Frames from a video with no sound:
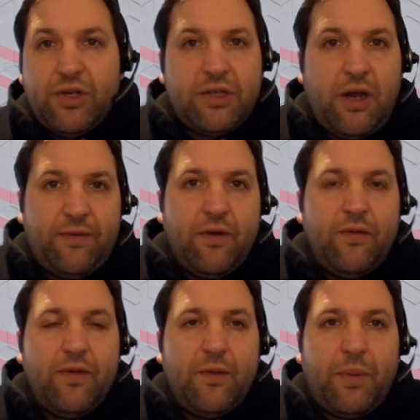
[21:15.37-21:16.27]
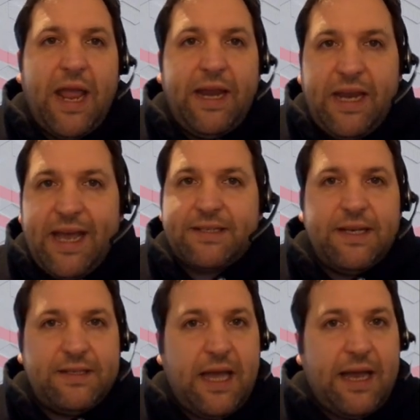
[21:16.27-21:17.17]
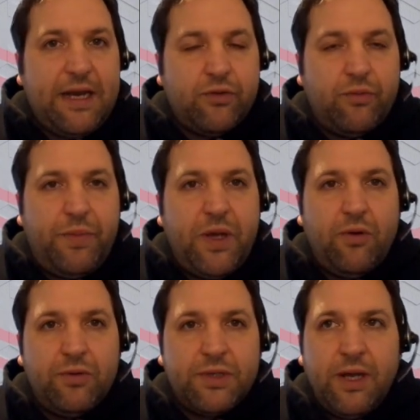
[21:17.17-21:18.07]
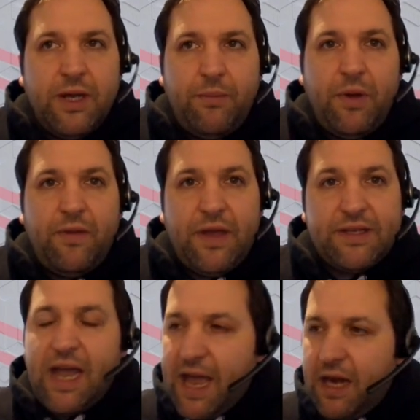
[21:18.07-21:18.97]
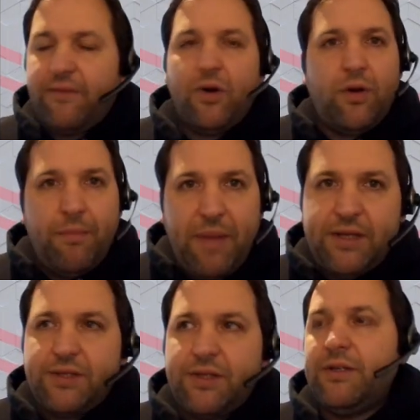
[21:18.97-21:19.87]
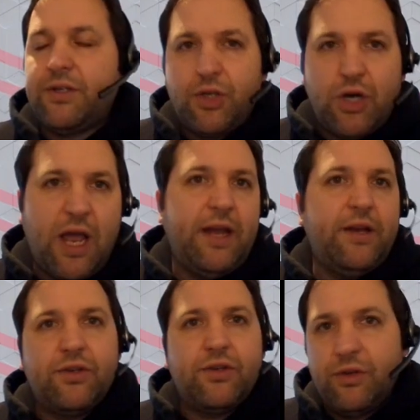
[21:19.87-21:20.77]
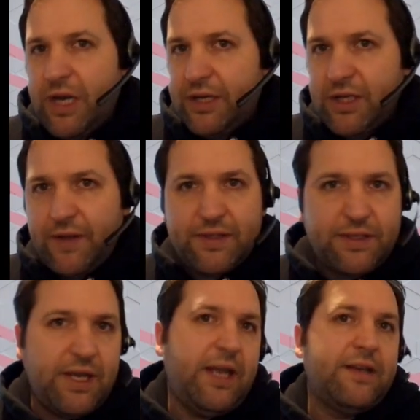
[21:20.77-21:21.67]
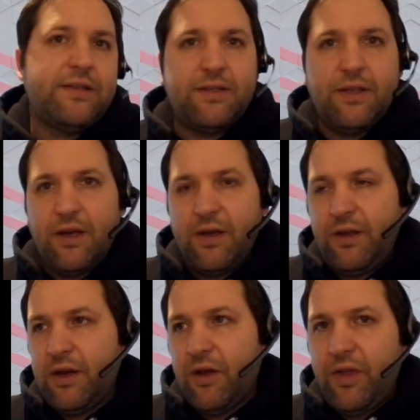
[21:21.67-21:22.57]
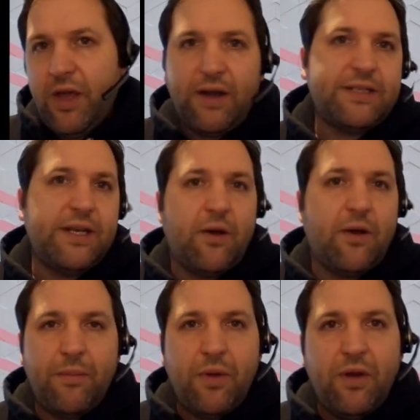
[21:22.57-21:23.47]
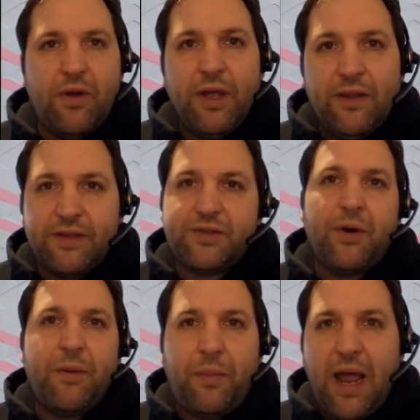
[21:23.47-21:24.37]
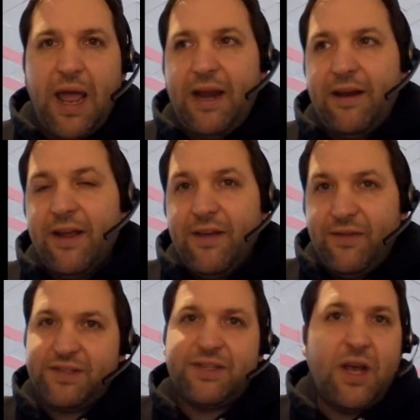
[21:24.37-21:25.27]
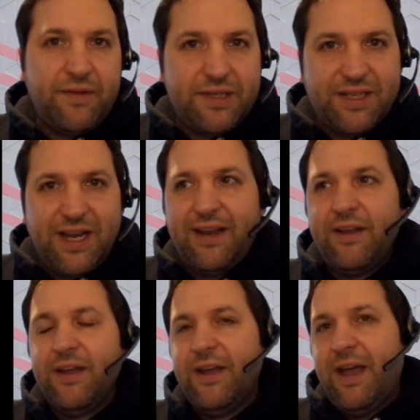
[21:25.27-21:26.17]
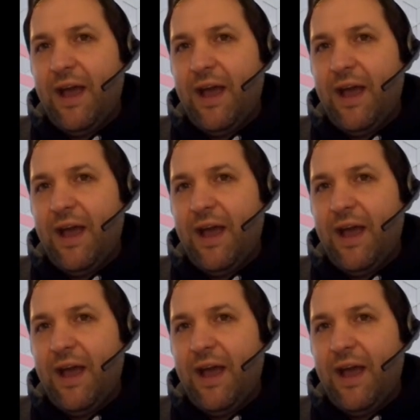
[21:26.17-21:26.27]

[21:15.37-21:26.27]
just like the plane. Yes, there's that initial build, but there's a hell of a lot of maintenance, change. You change out the seats, the IT equipment that's on a plane, the servicing,